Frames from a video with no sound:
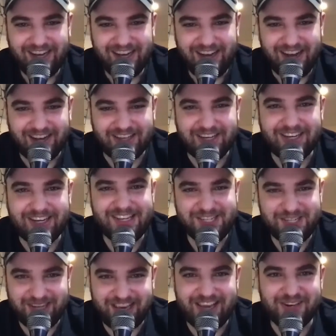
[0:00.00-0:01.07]
I'm gonna need
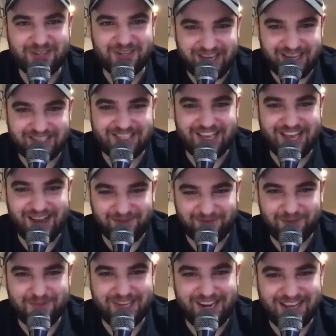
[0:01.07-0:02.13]
you to get your tits out
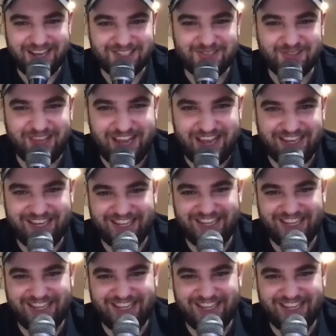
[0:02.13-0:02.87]
for me to answer that.